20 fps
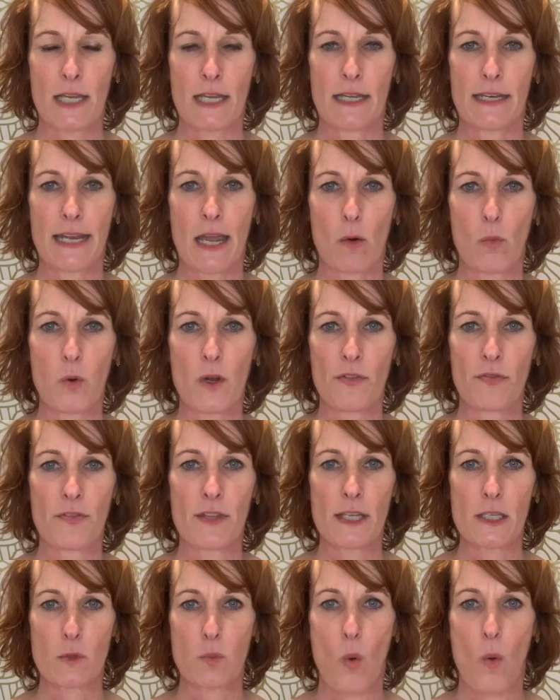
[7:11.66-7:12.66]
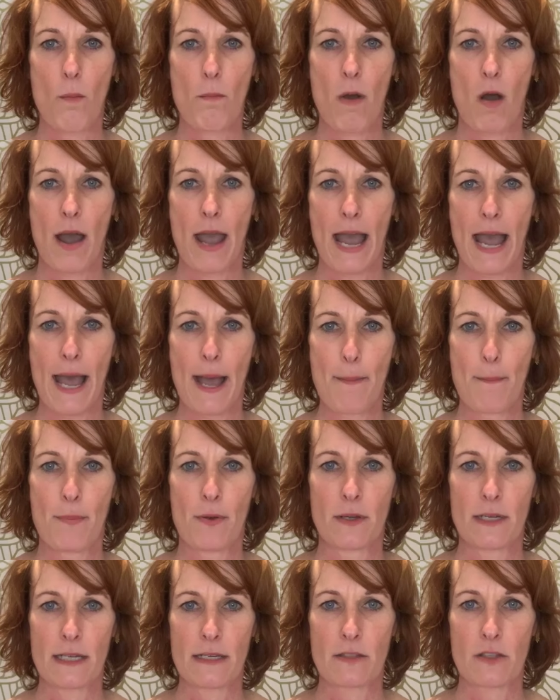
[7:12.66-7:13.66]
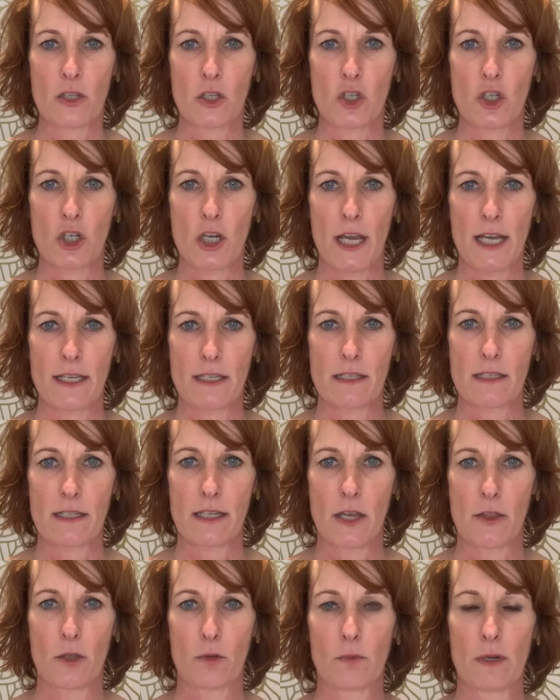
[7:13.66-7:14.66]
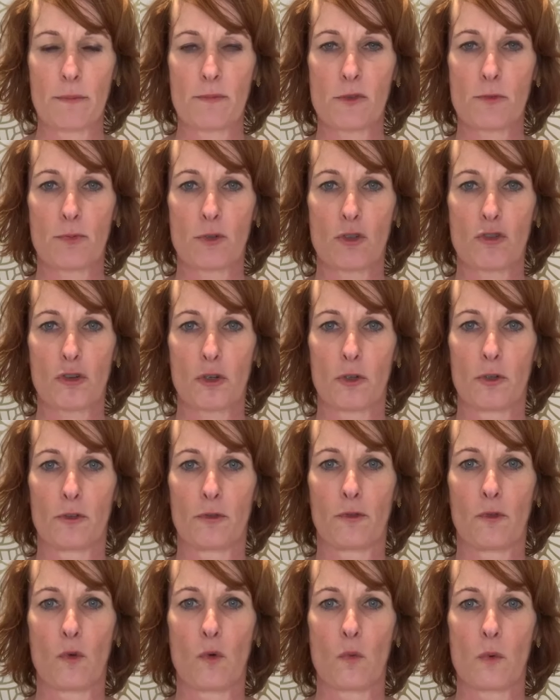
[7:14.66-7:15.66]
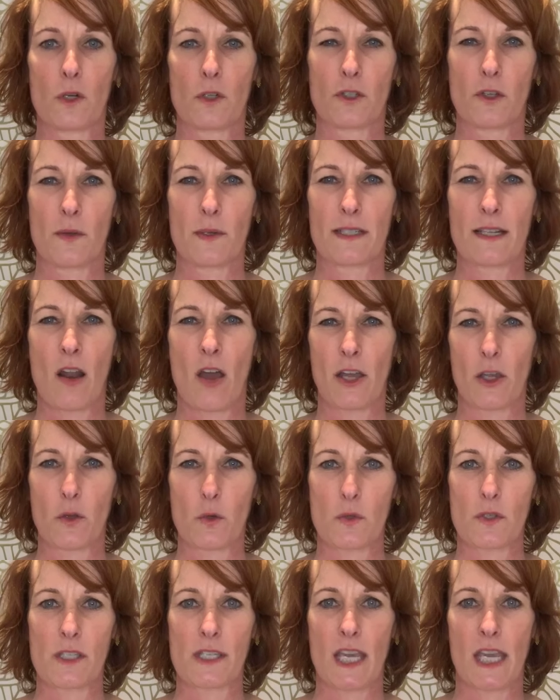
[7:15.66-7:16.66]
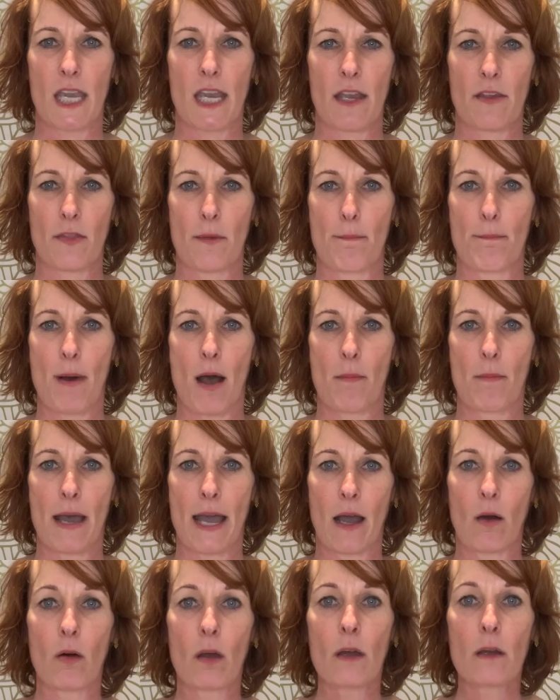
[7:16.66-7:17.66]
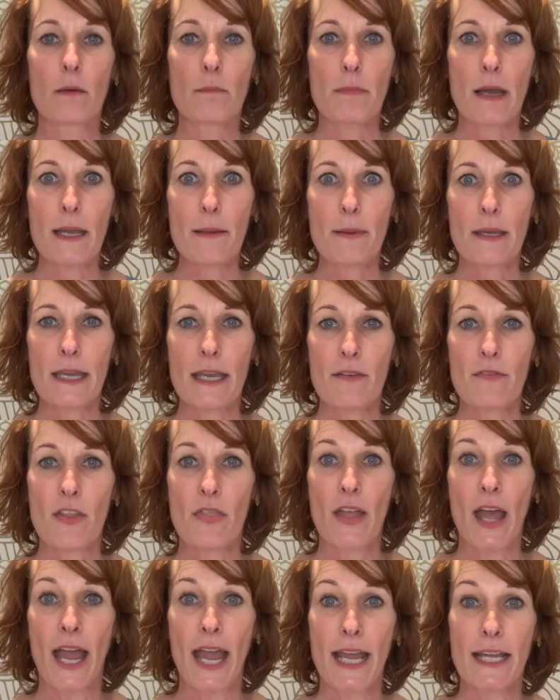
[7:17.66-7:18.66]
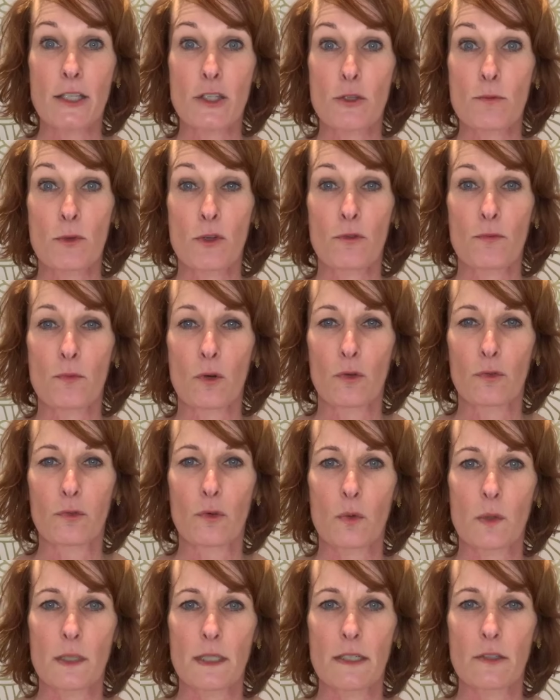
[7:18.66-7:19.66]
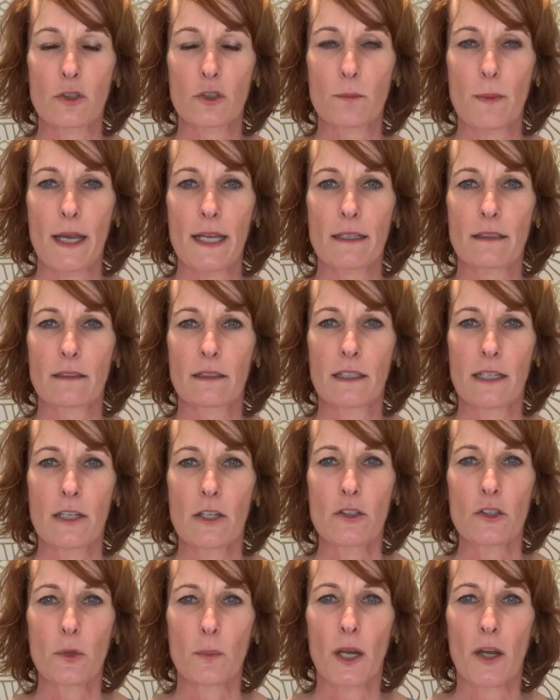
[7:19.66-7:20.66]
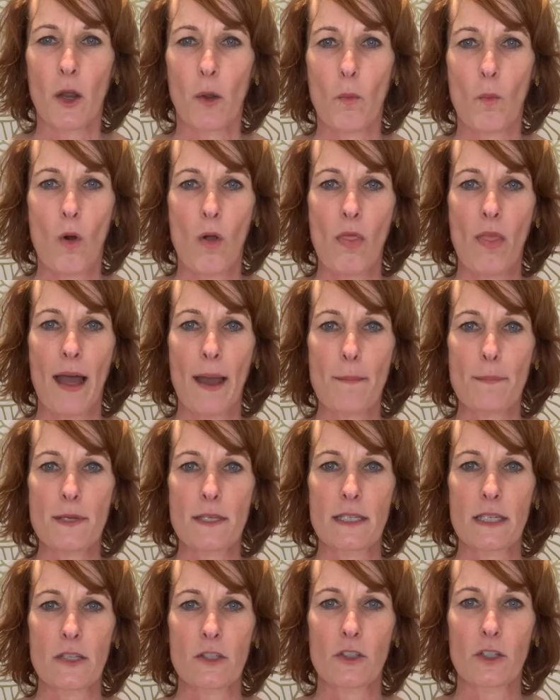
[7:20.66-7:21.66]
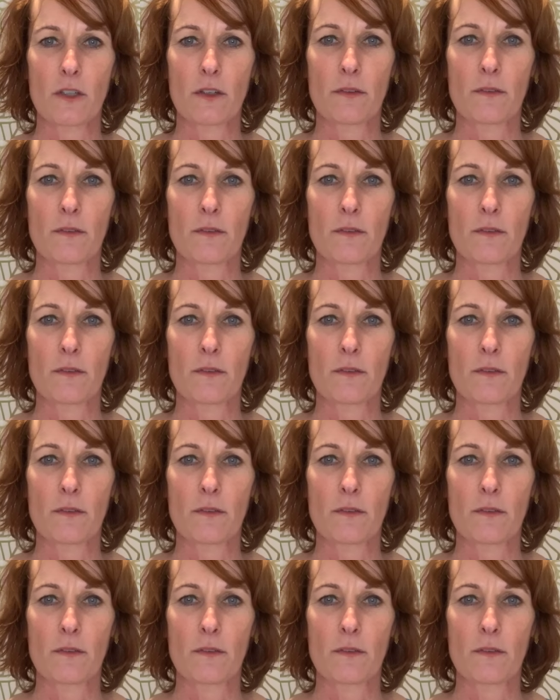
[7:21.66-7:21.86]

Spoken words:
Now with this, what might happen is the chest and the ribs protrude forward. So it's like you're sticking the bum out. Maybe even the heads move more forward in space. So we don't want that position.